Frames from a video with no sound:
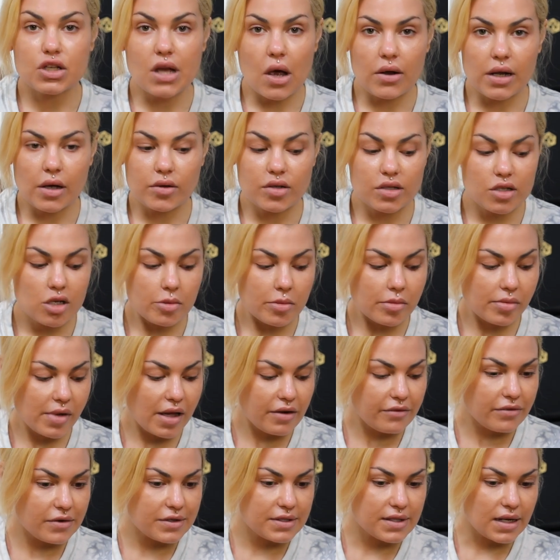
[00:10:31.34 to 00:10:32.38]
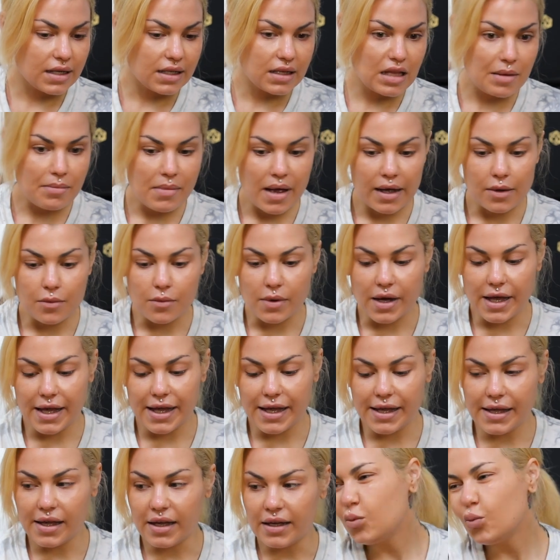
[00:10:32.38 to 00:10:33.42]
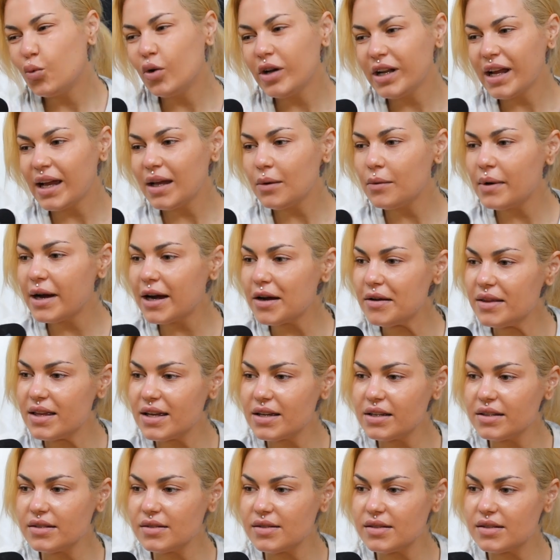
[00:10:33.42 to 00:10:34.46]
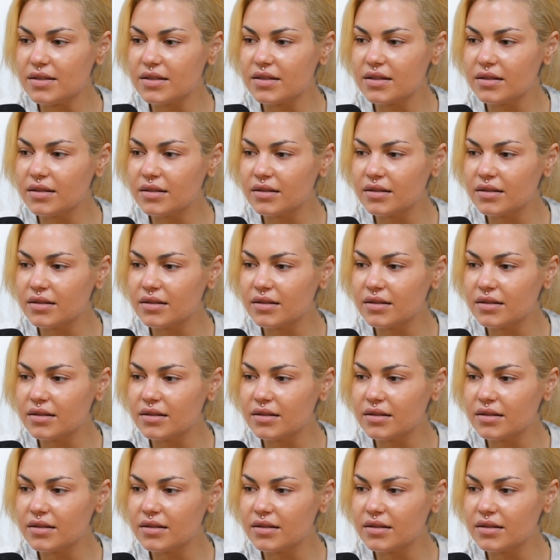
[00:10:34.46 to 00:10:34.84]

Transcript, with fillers: Shout out to Dermablend for sending them my way. Would I wear this?